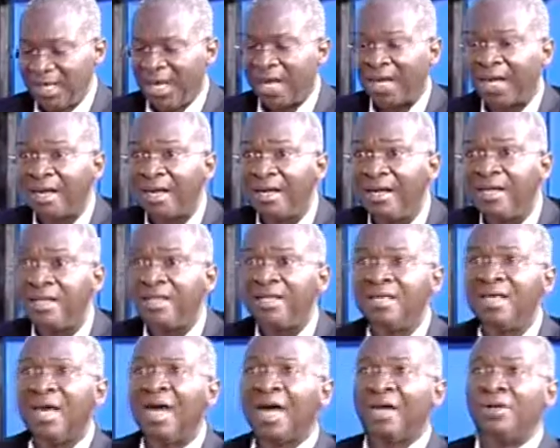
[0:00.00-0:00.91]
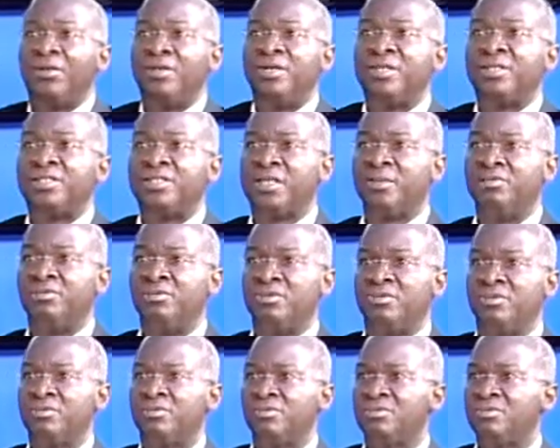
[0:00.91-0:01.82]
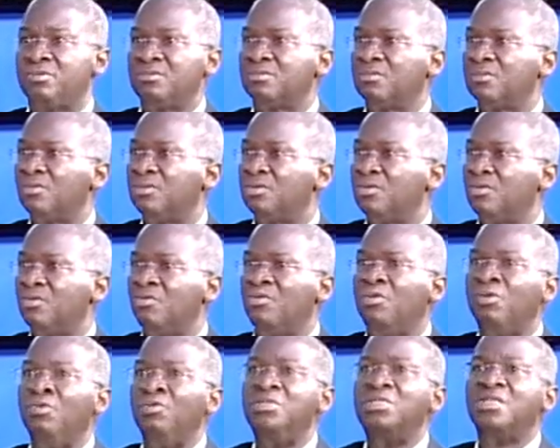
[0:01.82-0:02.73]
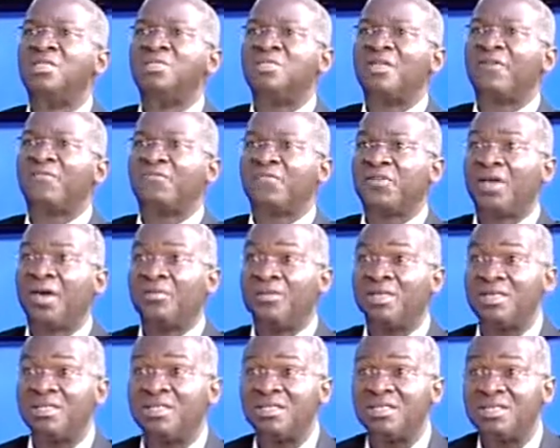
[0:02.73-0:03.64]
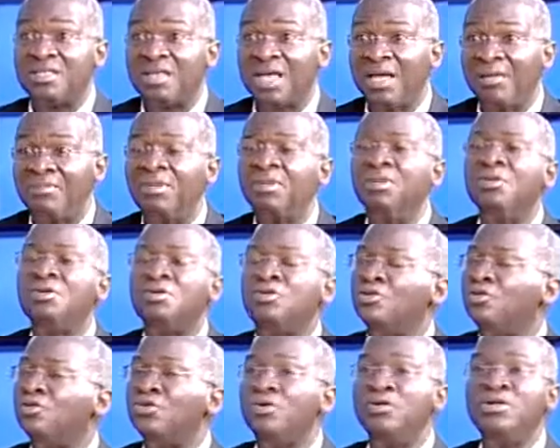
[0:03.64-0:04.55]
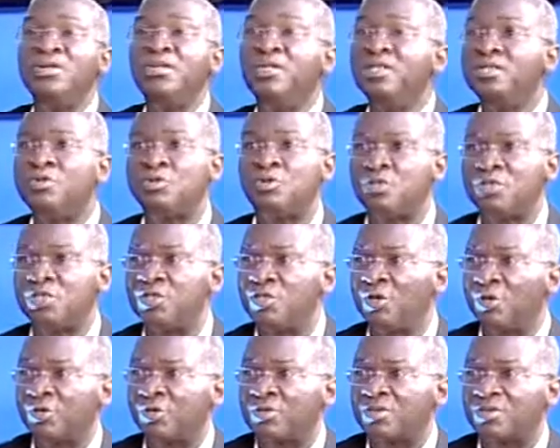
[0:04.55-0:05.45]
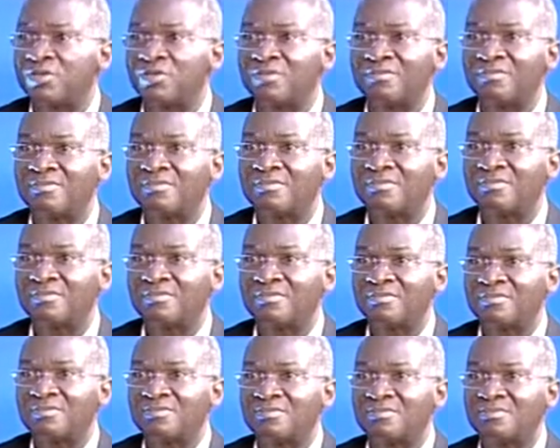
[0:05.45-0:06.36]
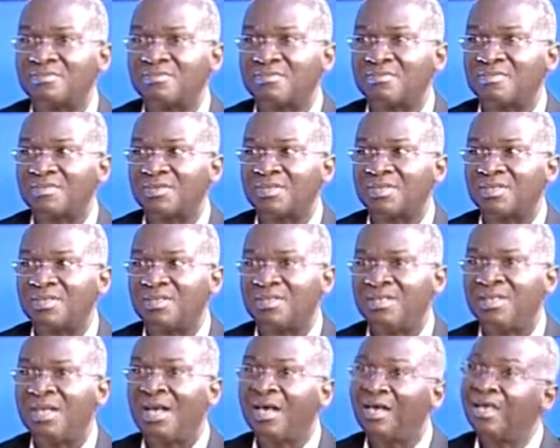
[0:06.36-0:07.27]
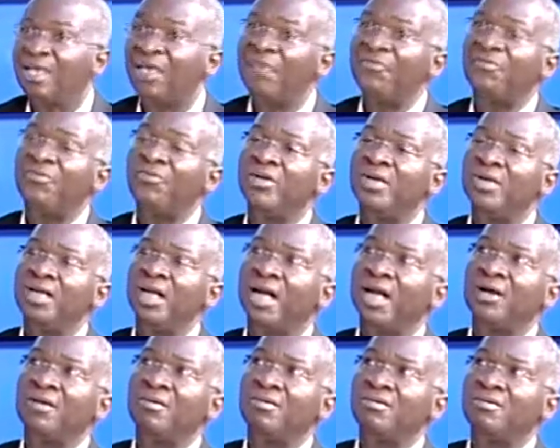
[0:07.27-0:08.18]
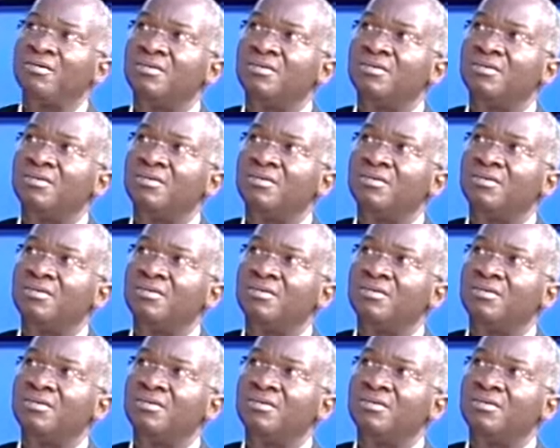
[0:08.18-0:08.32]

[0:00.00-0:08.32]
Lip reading: are clean and on the table. We won't interfere with the system. You don't need to see us. Now, if we now